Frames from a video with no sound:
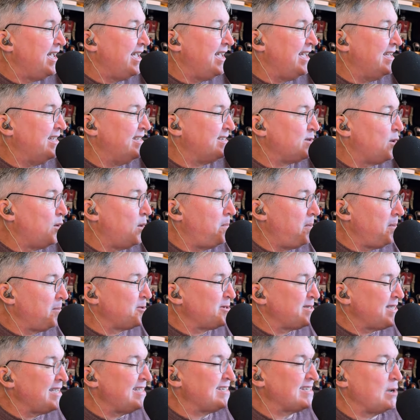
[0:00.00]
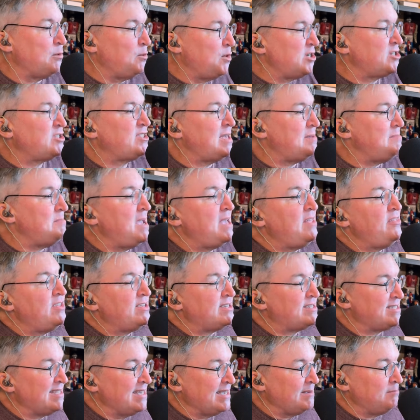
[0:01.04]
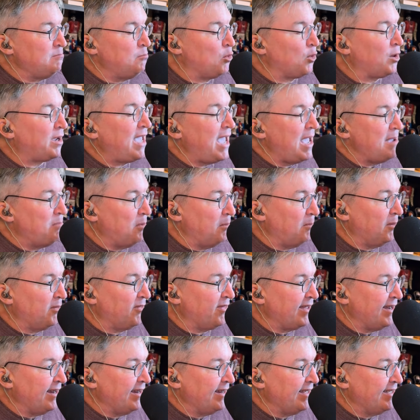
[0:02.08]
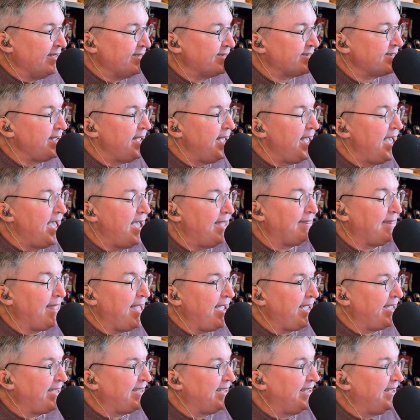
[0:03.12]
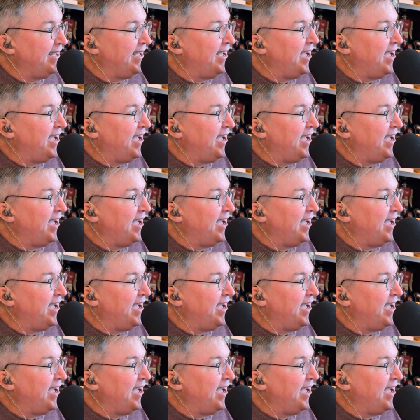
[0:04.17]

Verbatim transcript: is what people are saying is i wish they made this thing more capable than it is and like